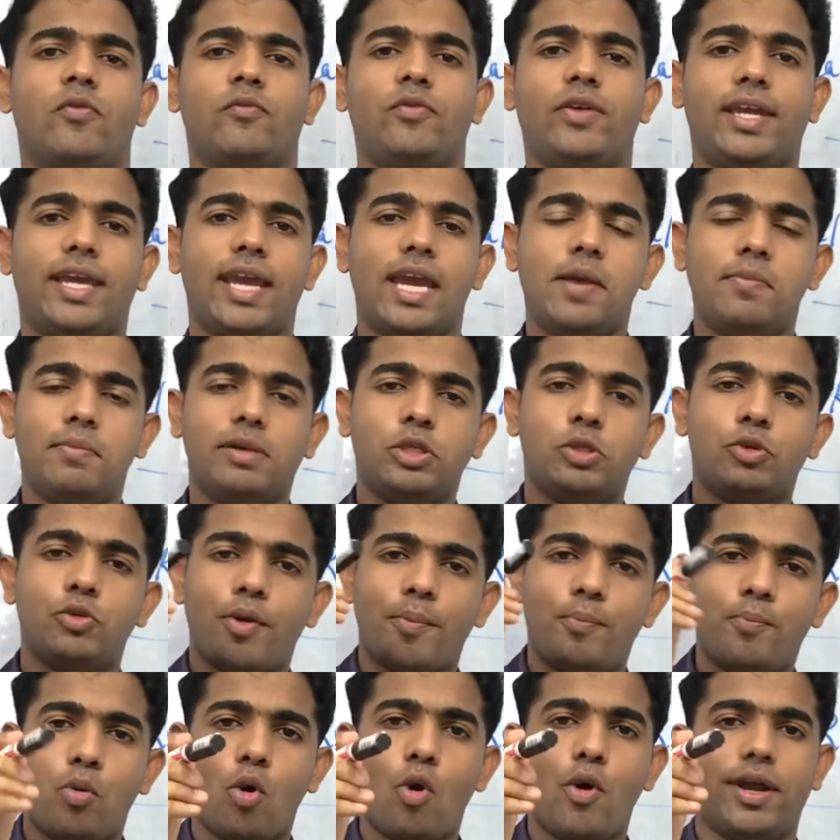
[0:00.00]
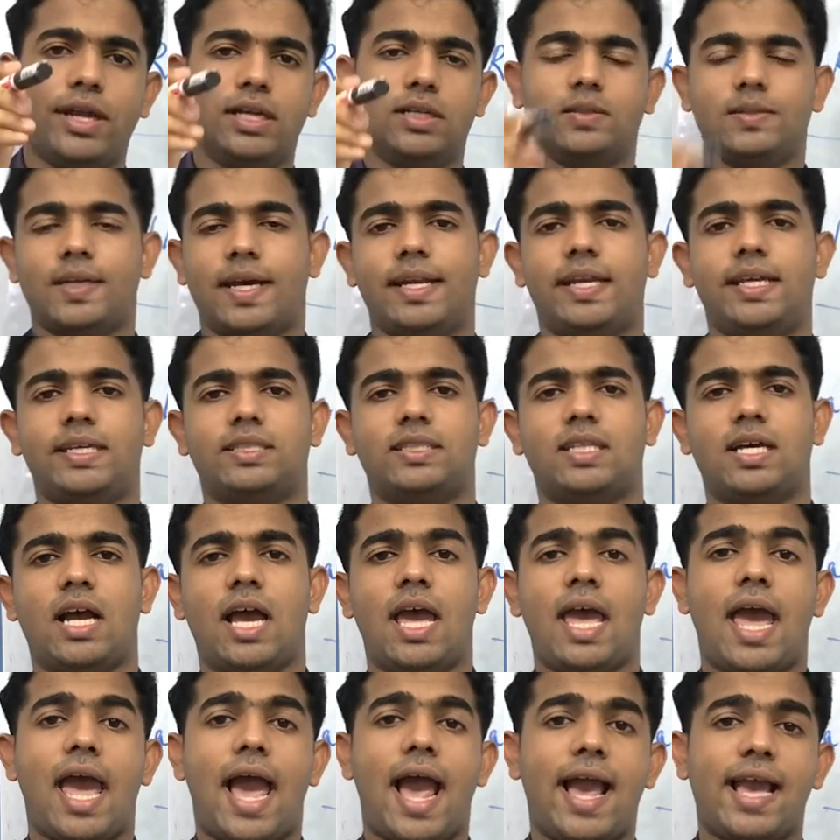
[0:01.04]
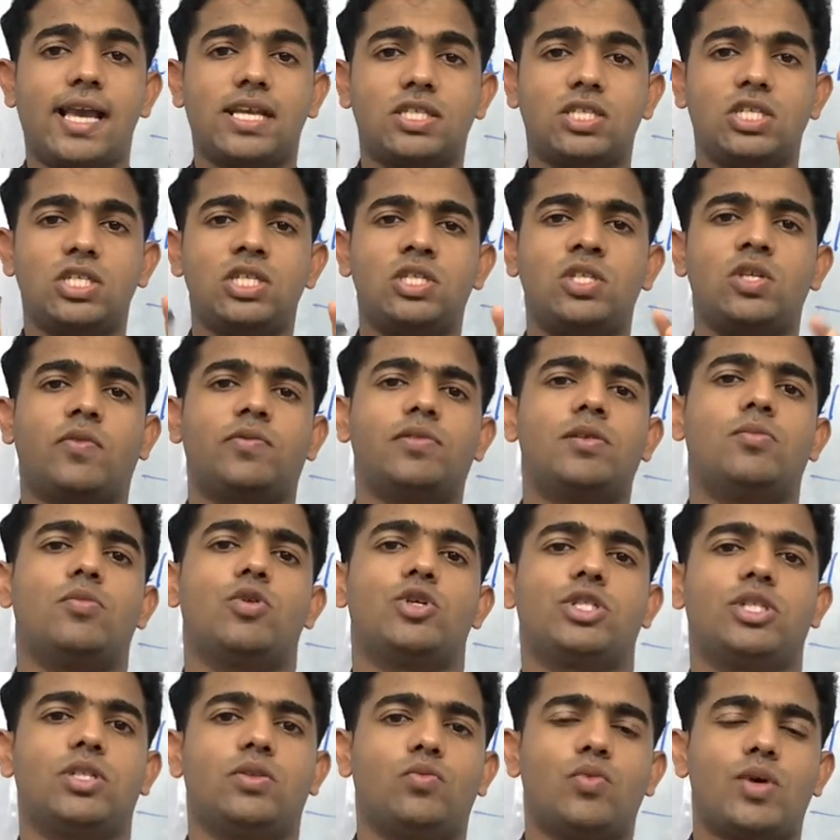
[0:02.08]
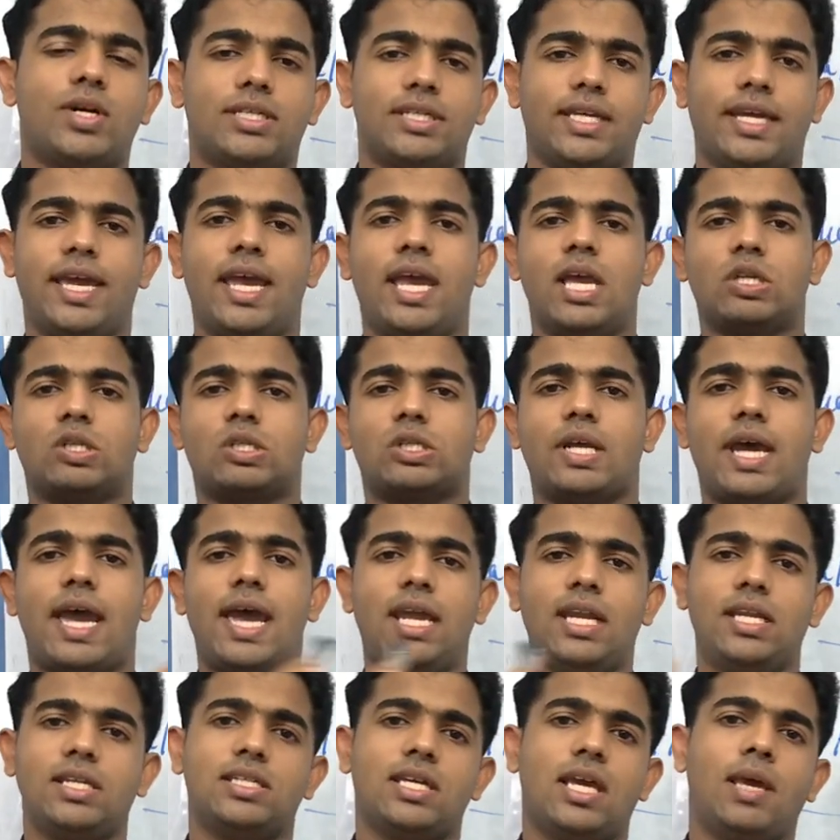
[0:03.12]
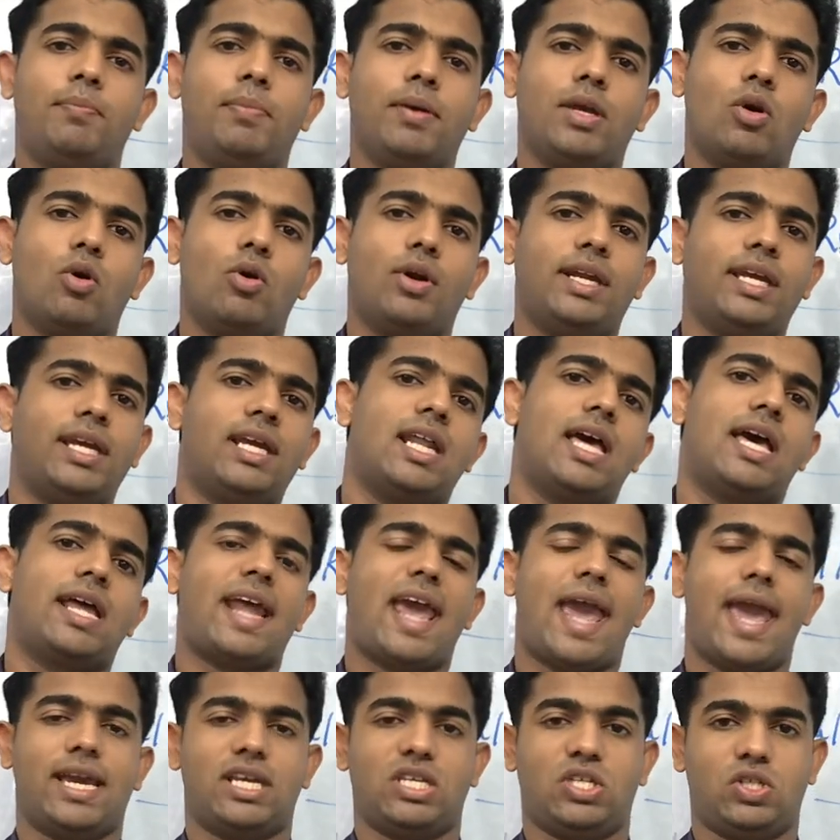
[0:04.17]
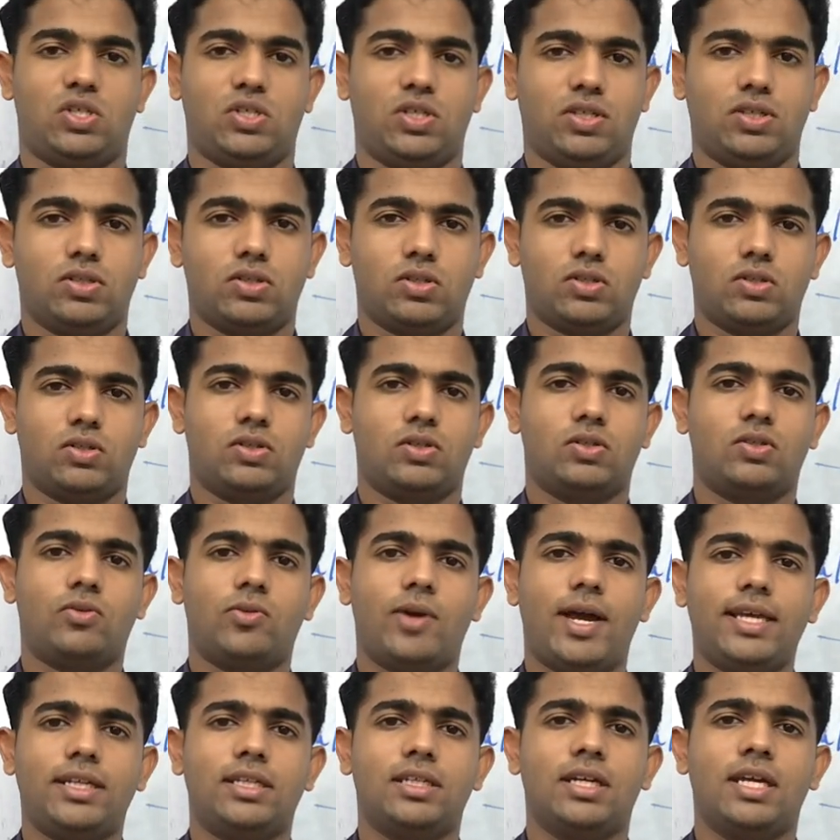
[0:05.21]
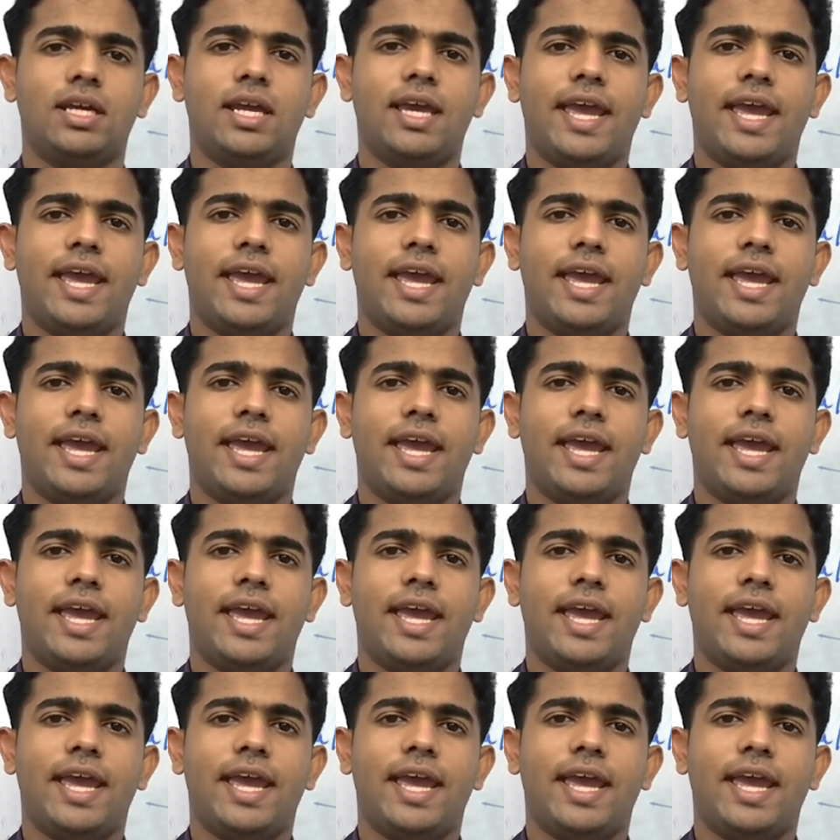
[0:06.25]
we came into a point, that is the axis of the motion was a trans-epicondylar axis, right?